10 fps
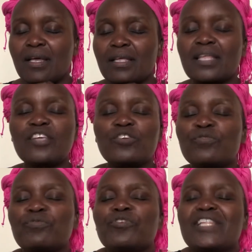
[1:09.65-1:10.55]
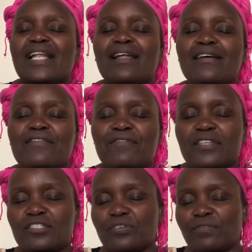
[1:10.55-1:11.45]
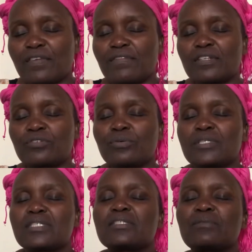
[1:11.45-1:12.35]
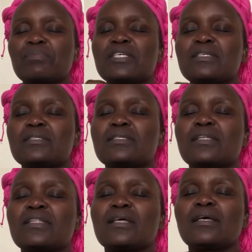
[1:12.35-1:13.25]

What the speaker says: Thank you for the life that you've given to us, the peace and